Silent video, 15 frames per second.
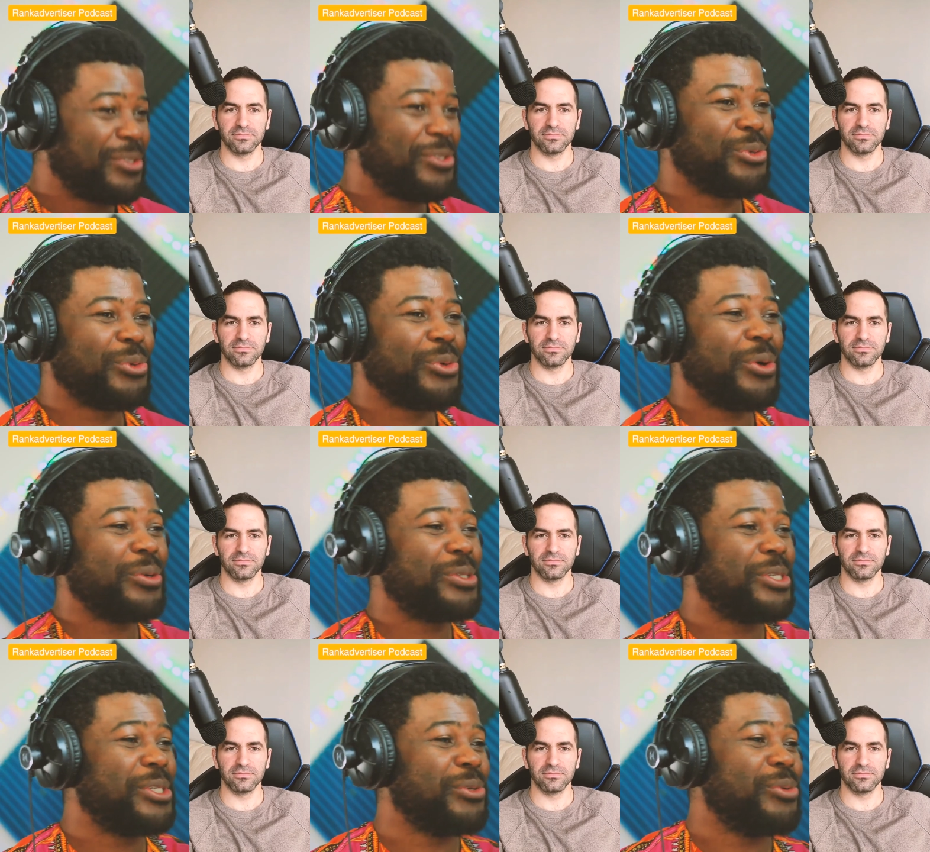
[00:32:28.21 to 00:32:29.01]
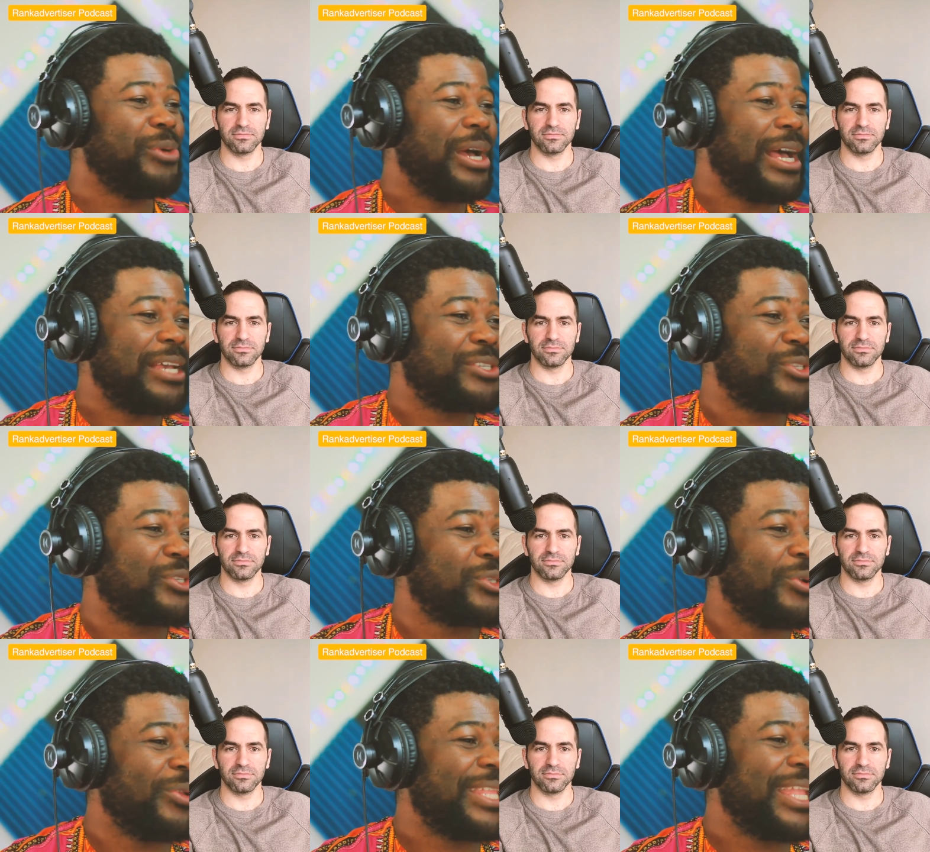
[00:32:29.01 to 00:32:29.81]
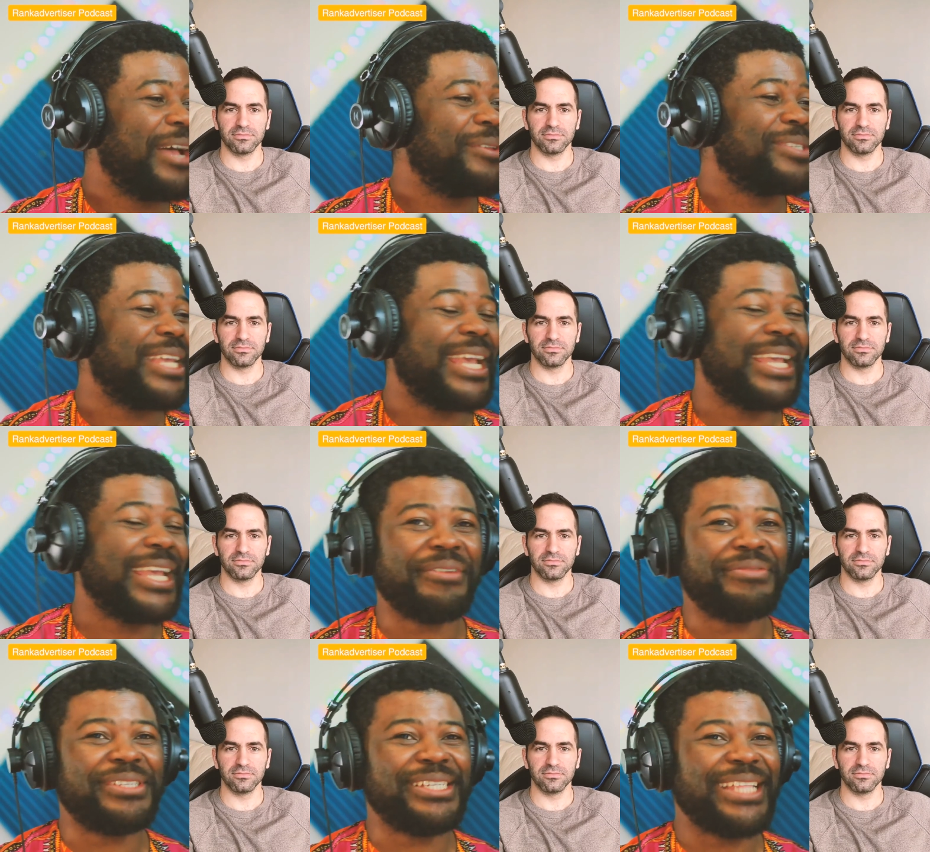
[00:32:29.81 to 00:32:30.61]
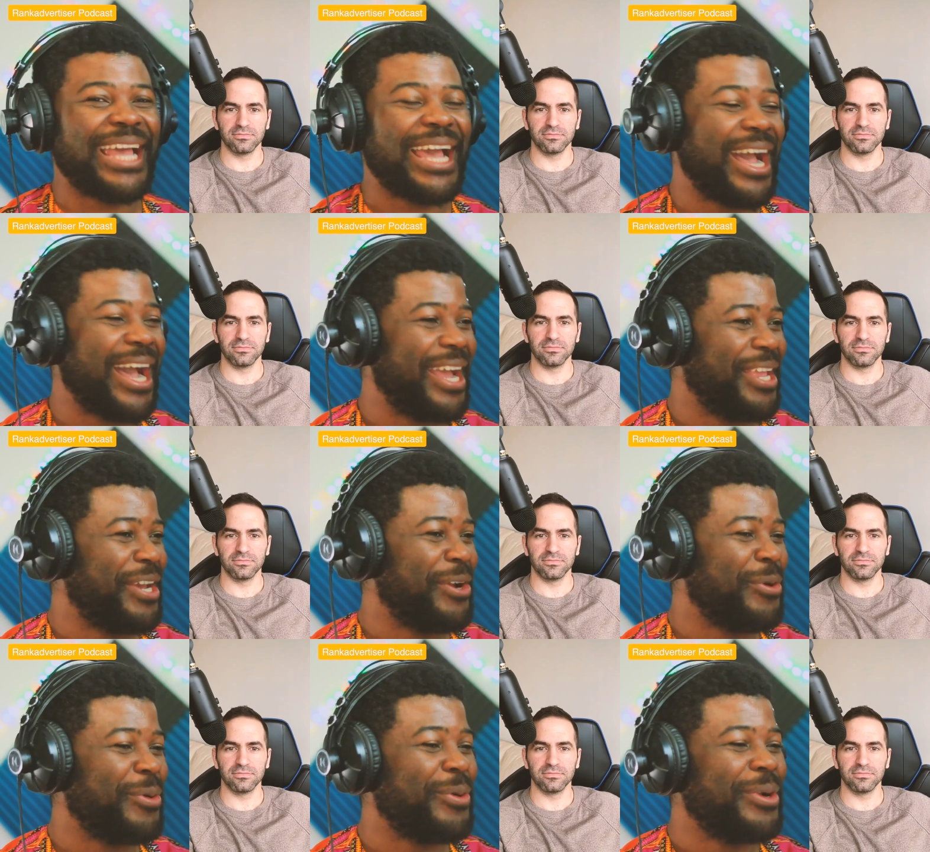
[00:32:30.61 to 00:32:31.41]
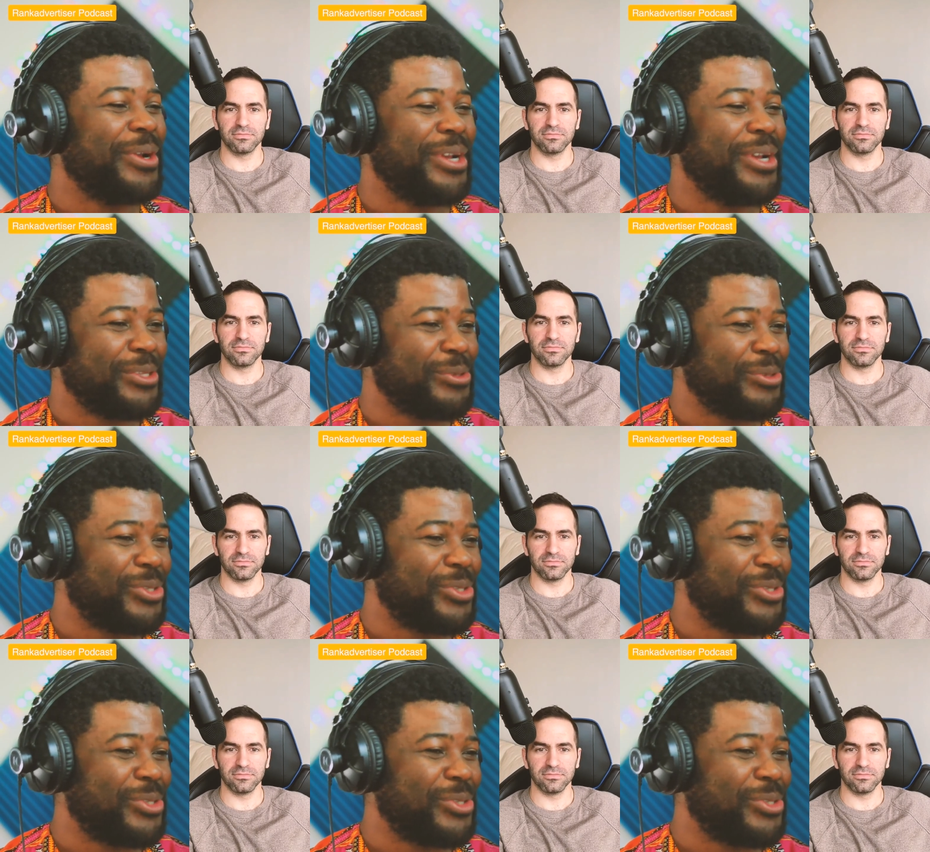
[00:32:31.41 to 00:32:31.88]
Speaker 1: to go to uh, soldoutnft.io to